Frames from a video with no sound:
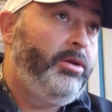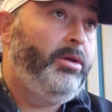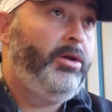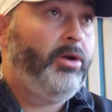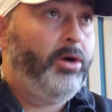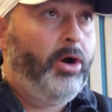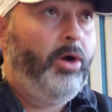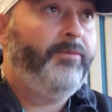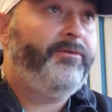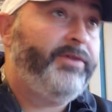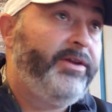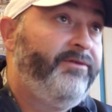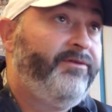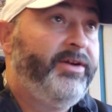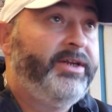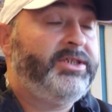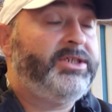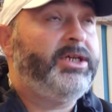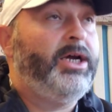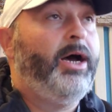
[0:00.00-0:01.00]
you're hopefully
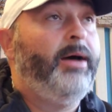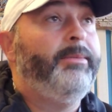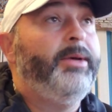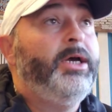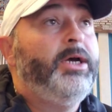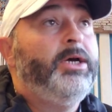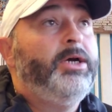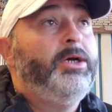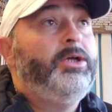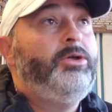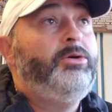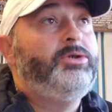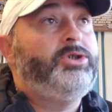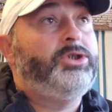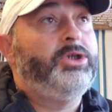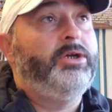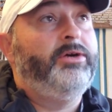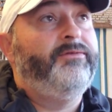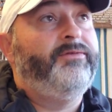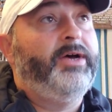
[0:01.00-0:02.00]
finishing up, you
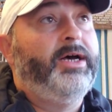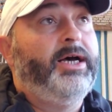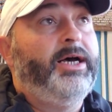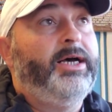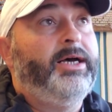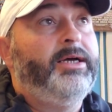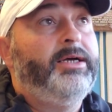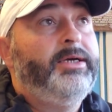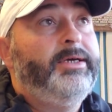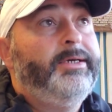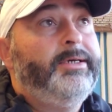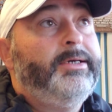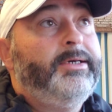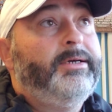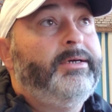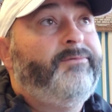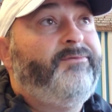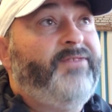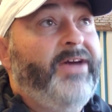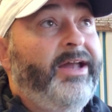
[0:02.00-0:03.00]
should have
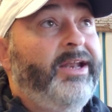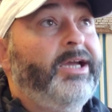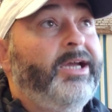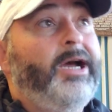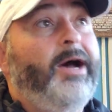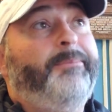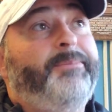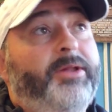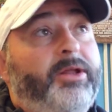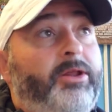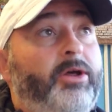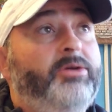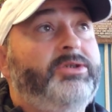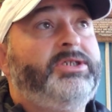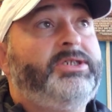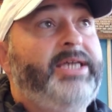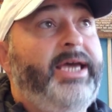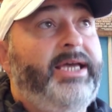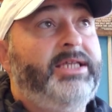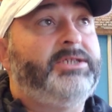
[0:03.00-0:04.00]
found a couple of those
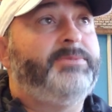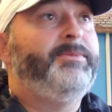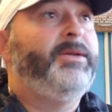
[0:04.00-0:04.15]
states.